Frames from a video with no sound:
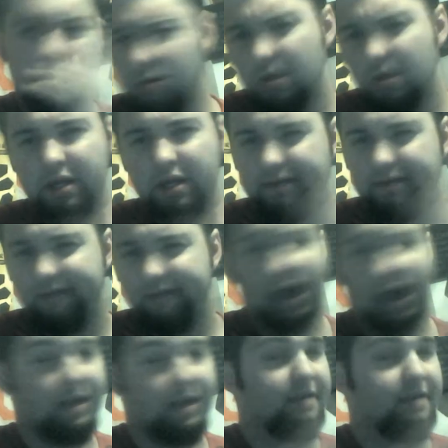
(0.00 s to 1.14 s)
normally
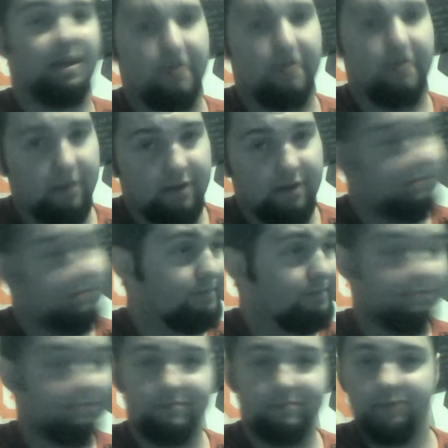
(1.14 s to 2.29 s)
I get that a lot.
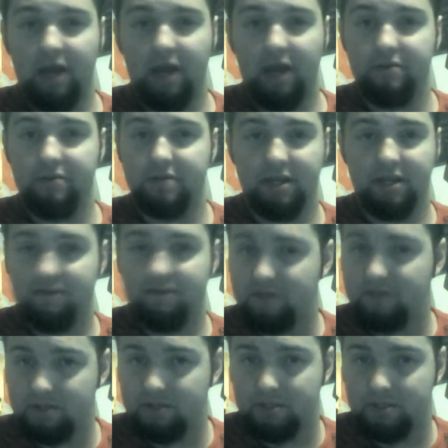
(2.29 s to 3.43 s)
I don't take
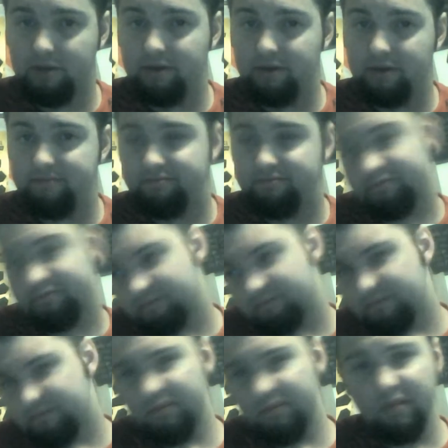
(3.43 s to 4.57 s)
offense to it.
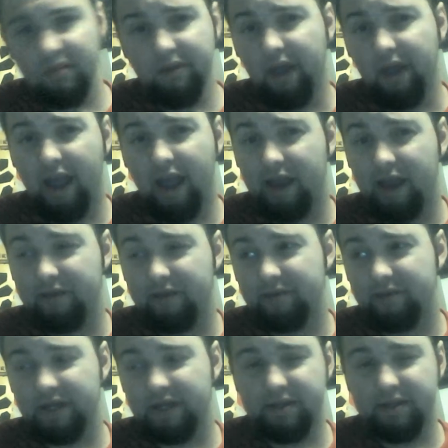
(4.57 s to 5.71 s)

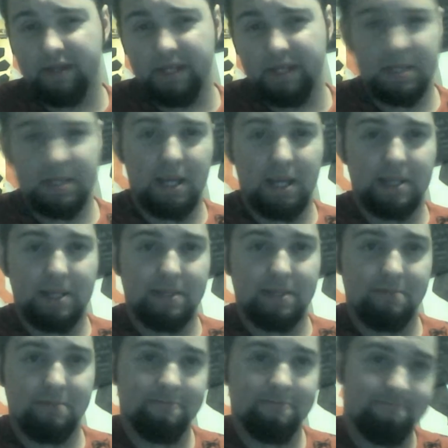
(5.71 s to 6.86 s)
And in this
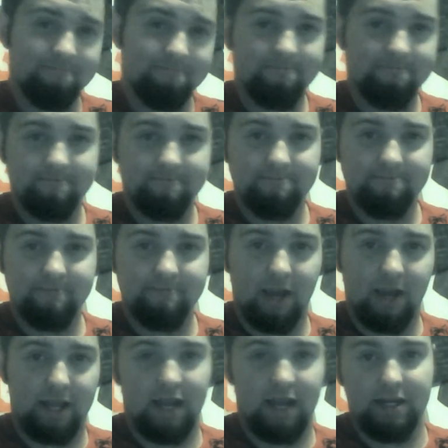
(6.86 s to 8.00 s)
case,
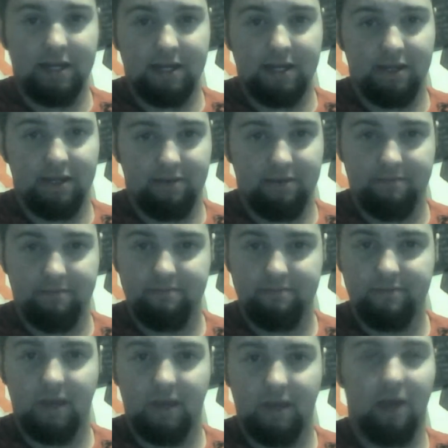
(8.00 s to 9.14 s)
I kind of did.
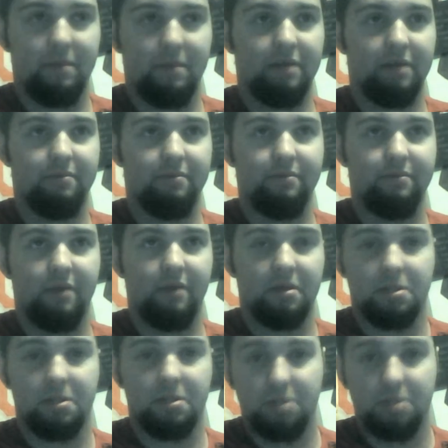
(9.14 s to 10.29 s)
I mean,
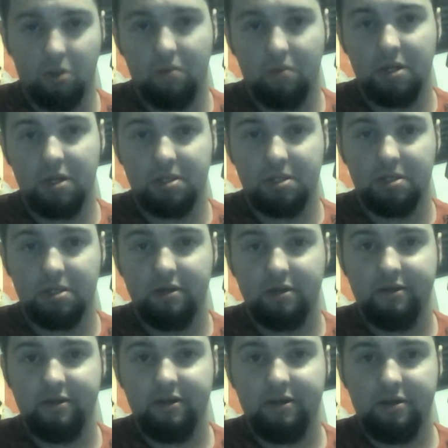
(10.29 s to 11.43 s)
not so much
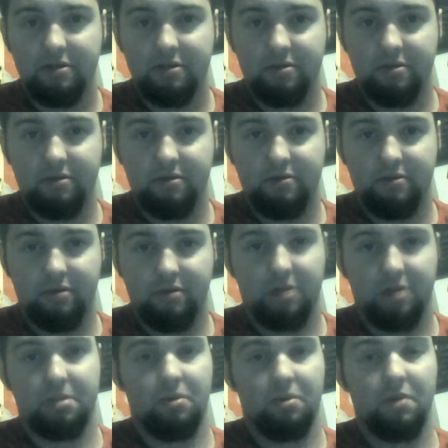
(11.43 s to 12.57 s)
to
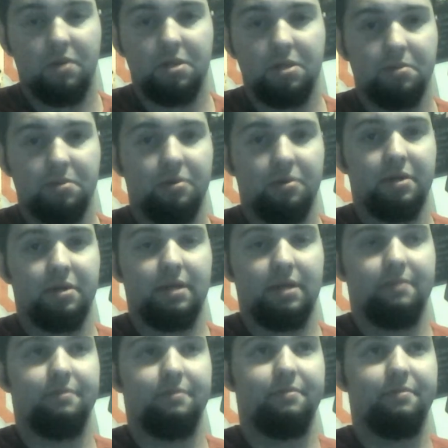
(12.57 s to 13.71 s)
not so much
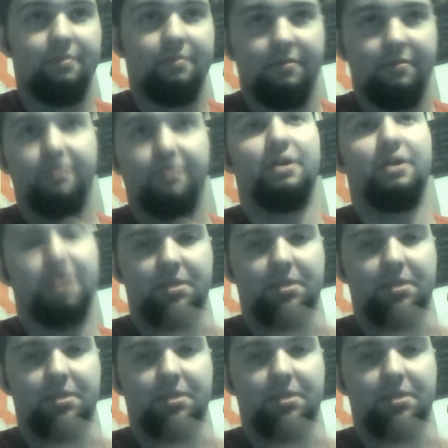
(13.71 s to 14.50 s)
really, but